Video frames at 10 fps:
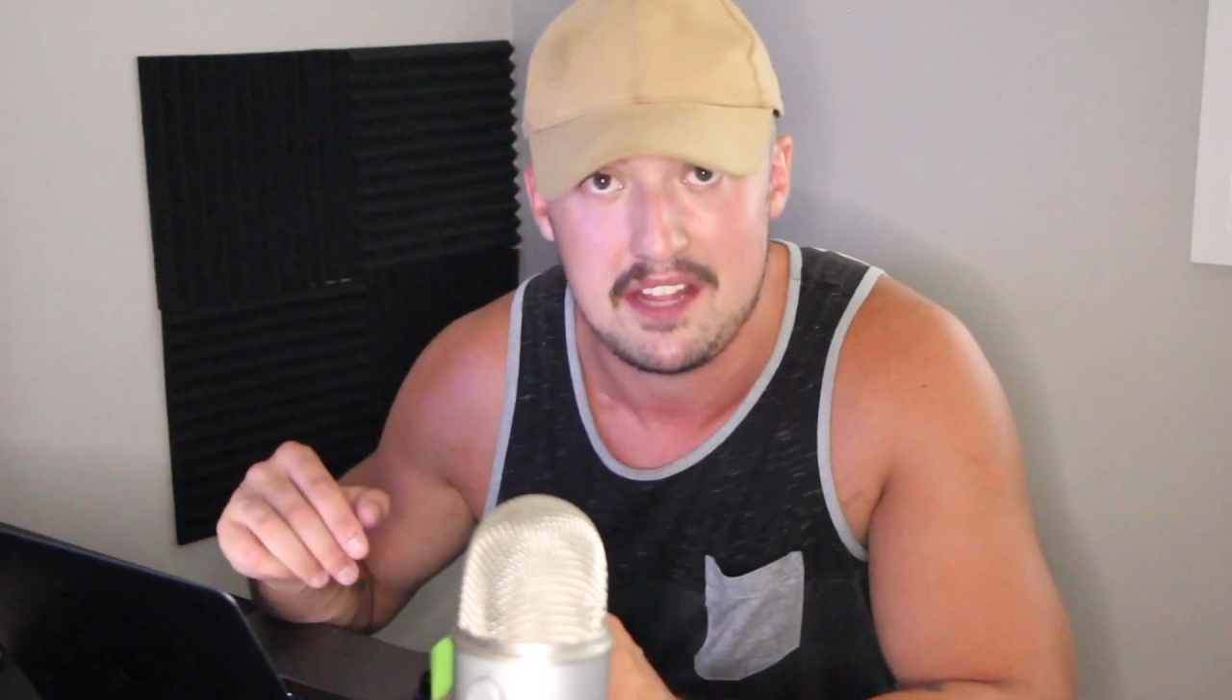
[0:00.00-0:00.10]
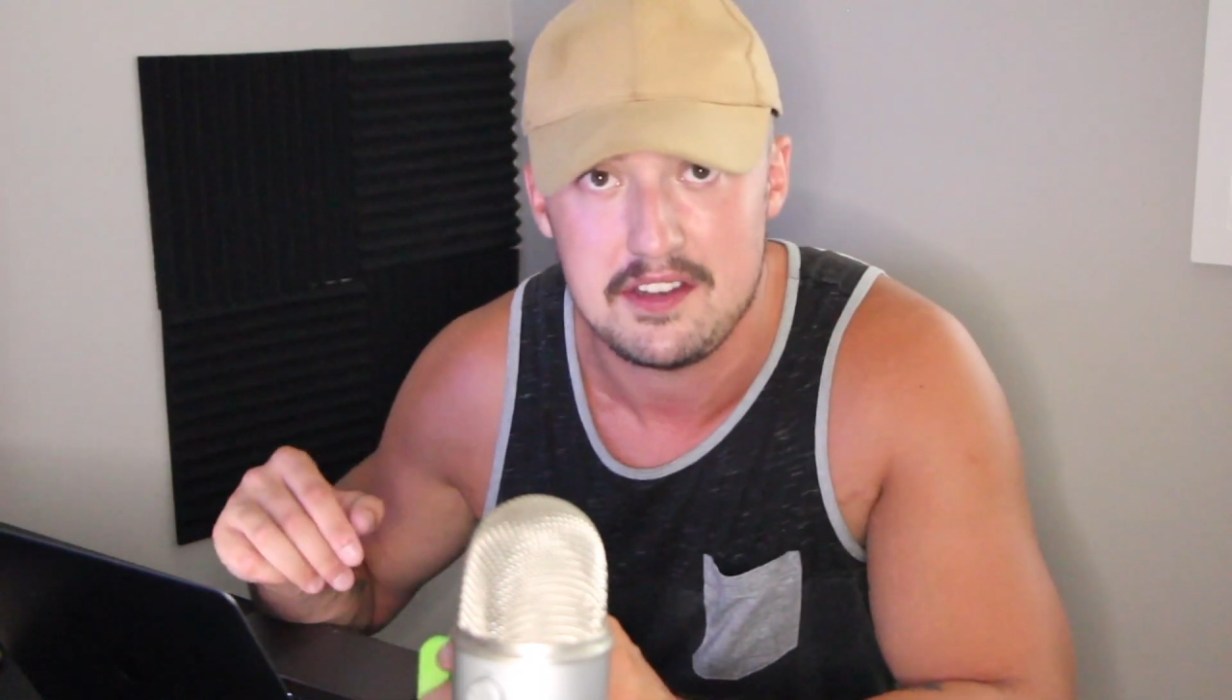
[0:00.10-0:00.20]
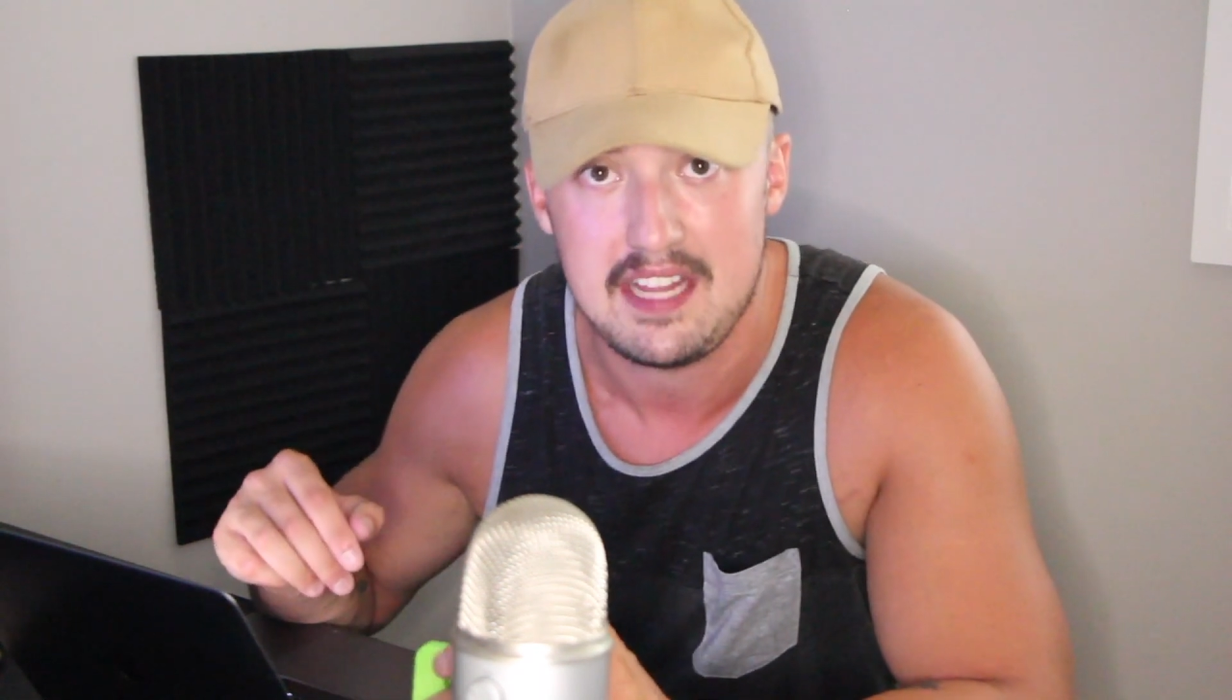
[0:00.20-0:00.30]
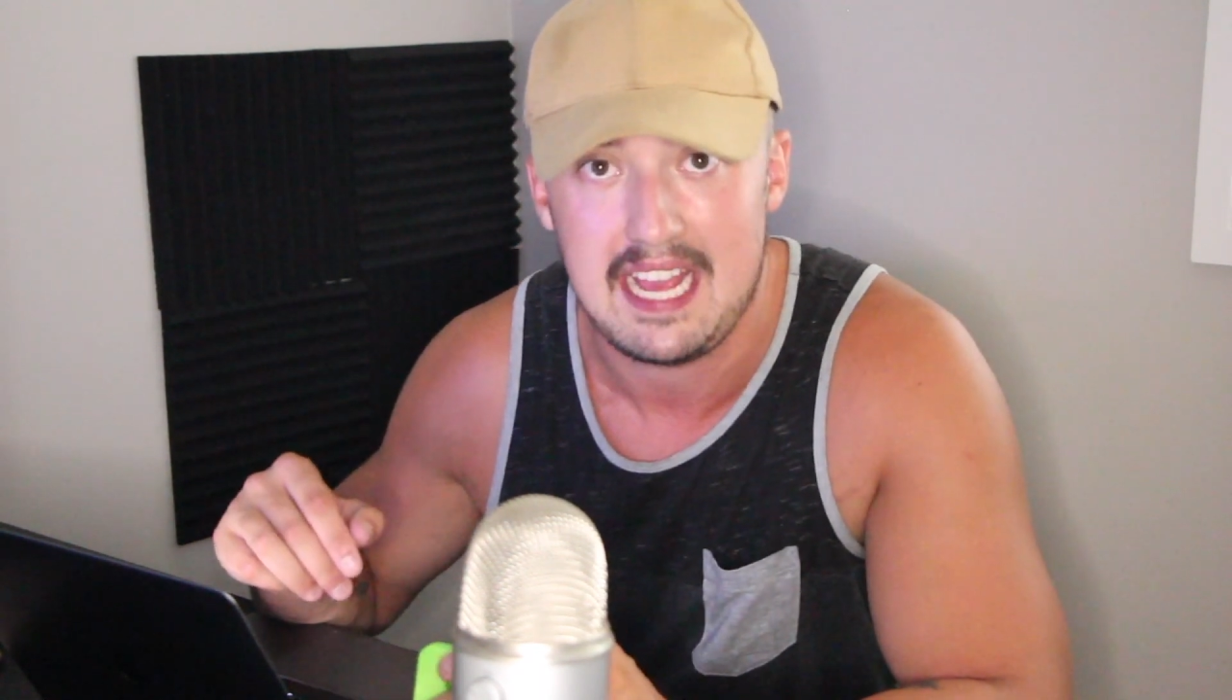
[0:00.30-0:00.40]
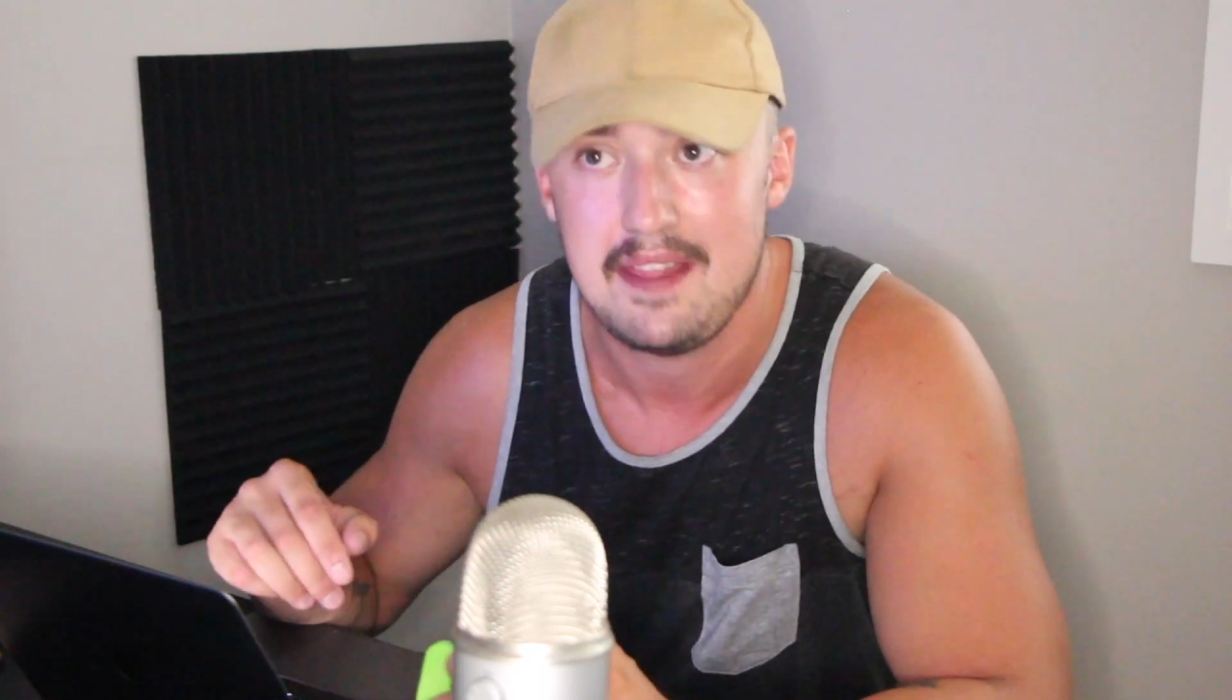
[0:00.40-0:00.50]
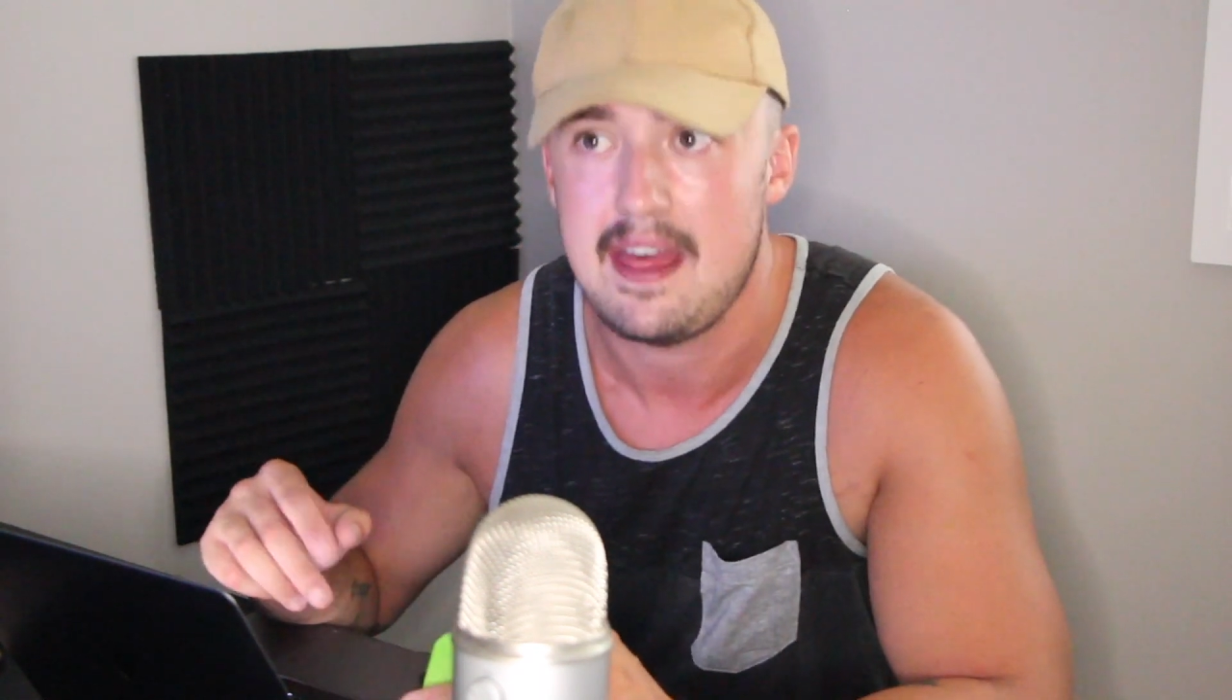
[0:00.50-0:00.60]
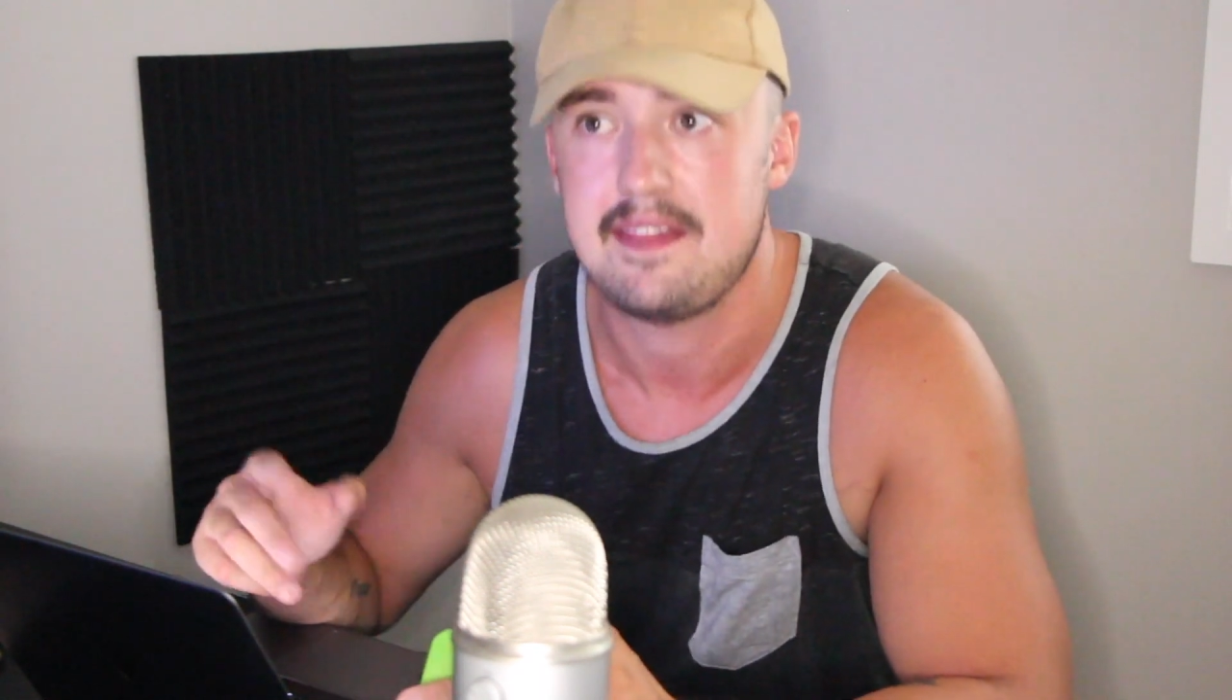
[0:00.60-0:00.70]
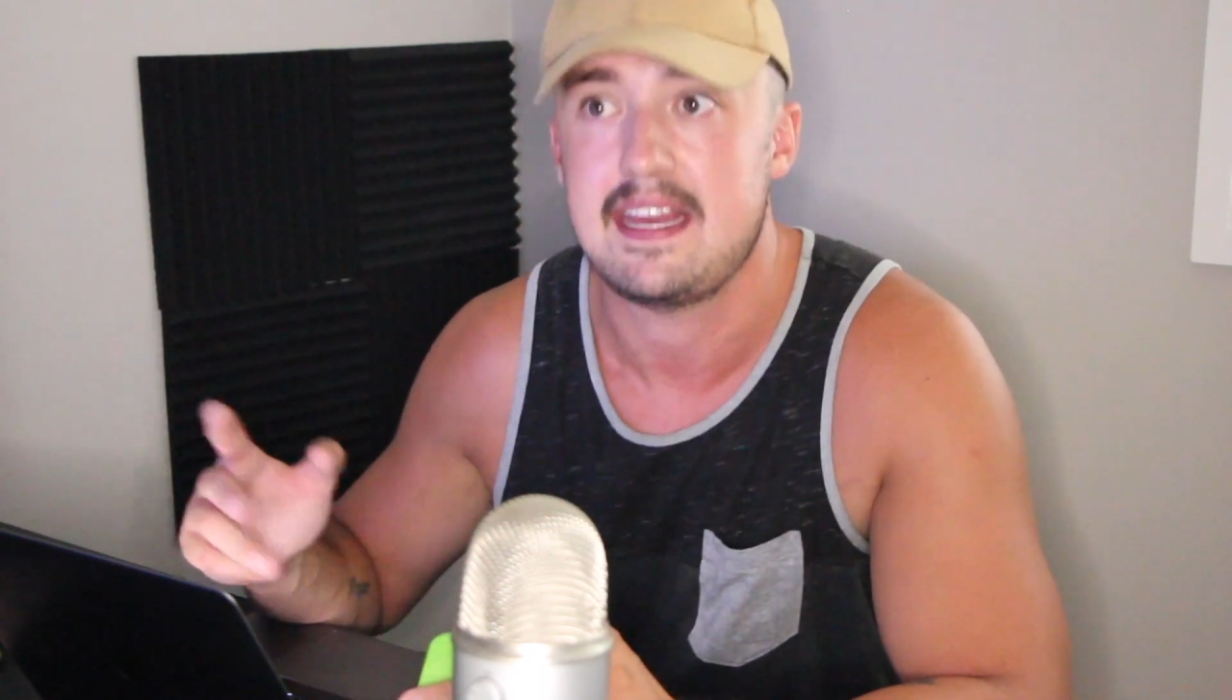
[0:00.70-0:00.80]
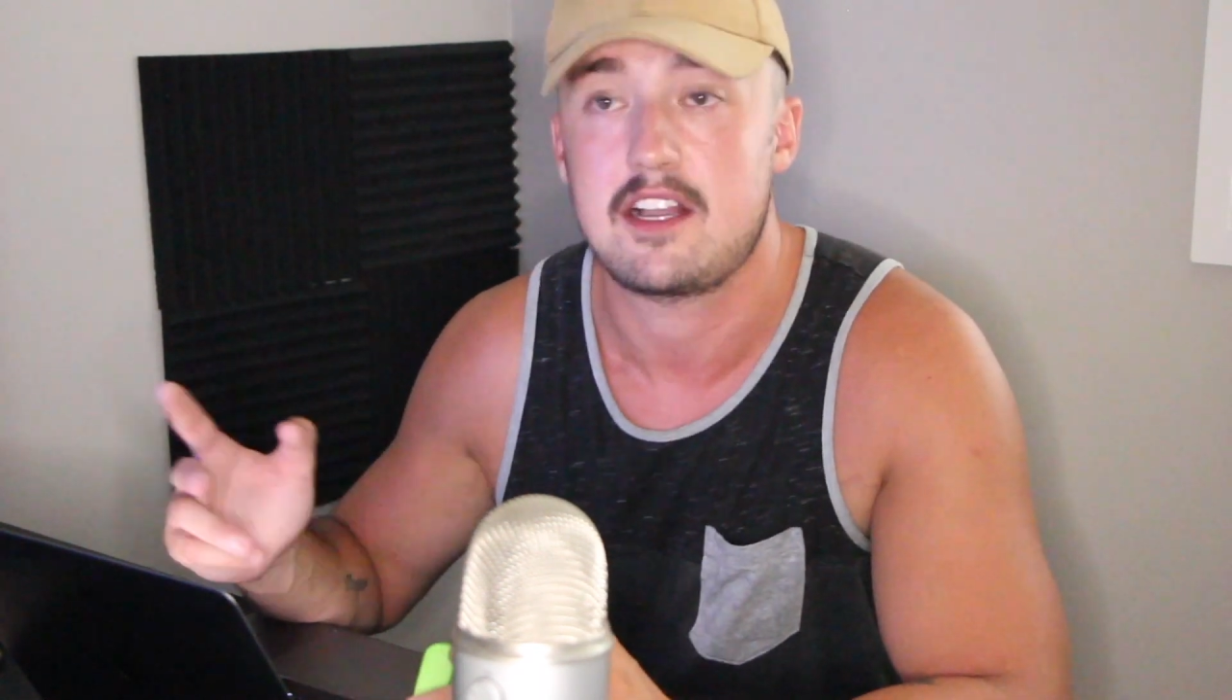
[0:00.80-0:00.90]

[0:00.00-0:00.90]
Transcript: the other day that